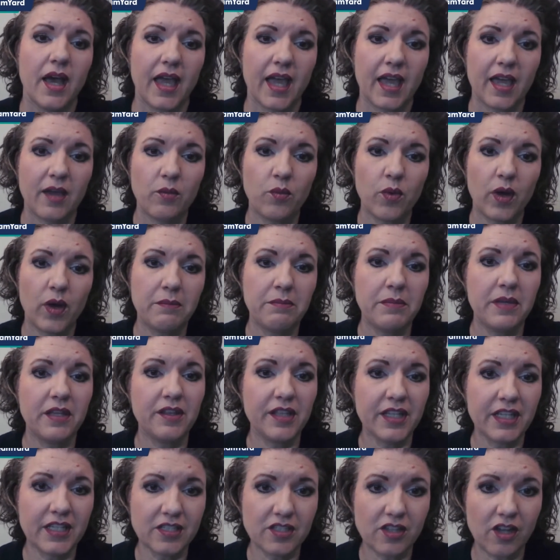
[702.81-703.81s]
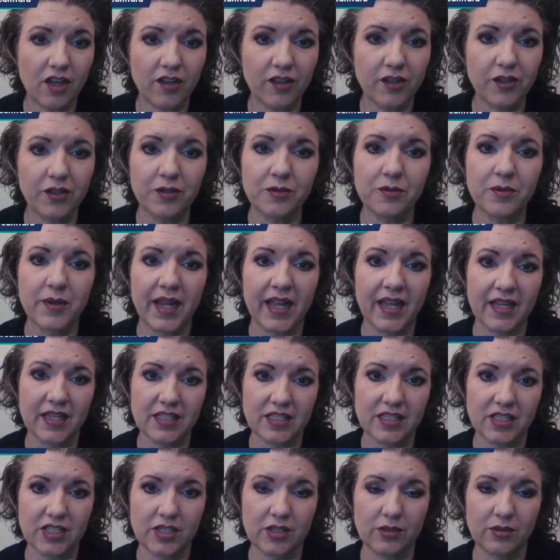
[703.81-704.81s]
a $1 million grant
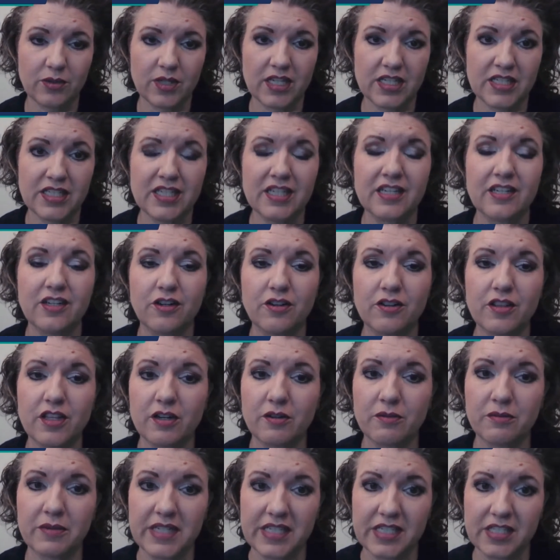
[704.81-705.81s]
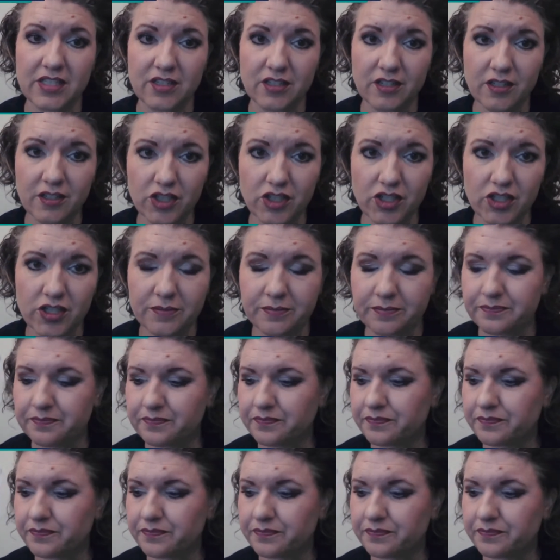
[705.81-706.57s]
to continue their research.